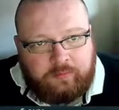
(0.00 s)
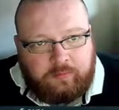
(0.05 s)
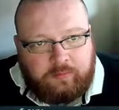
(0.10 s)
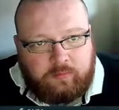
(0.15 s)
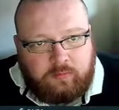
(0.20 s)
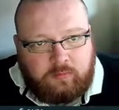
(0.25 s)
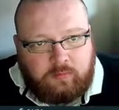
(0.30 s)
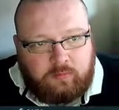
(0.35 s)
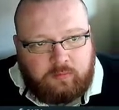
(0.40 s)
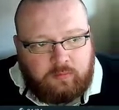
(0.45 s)

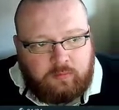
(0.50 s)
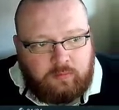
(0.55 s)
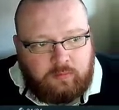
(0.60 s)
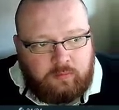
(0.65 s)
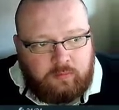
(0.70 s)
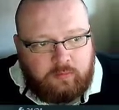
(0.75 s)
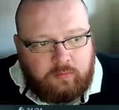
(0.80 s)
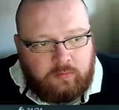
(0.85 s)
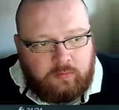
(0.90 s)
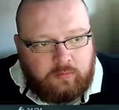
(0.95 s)

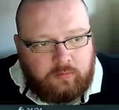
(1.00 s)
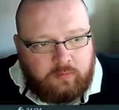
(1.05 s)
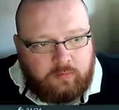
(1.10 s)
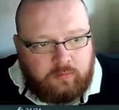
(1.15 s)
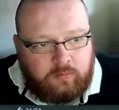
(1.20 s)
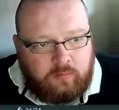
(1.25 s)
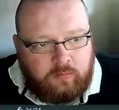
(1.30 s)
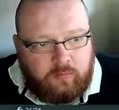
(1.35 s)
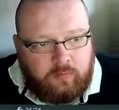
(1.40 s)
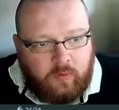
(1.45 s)

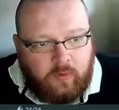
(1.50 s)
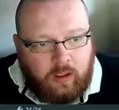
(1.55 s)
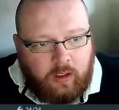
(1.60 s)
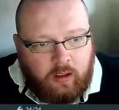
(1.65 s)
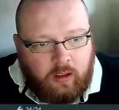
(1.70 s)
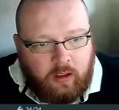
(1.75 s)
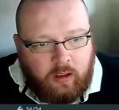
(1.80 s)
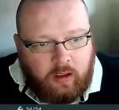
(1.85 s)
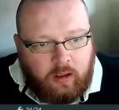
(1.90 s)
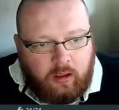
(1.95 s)

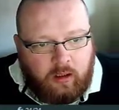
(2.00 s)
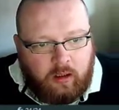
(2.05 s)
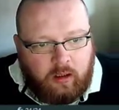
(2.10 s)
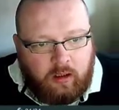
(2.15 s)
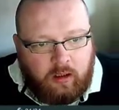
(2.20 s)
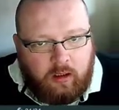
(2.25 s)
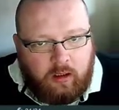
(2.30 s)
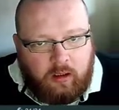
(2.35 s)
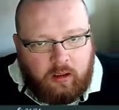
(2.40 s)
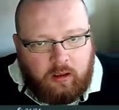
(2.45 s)

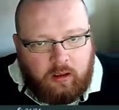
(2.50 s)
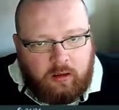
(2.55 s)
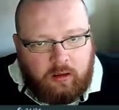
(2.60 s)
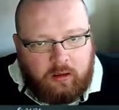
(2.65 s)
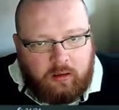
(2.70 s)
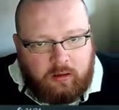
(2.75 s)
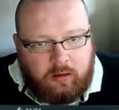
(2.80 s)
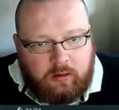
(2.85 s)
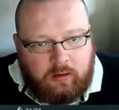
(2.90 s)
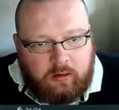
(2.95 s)

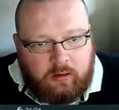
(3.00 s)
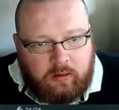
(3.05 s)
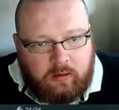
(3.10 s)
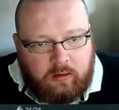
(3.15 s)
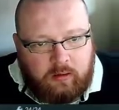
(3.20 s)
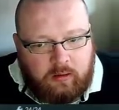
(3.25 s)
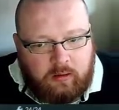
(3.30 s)
No one is speaking in this clip.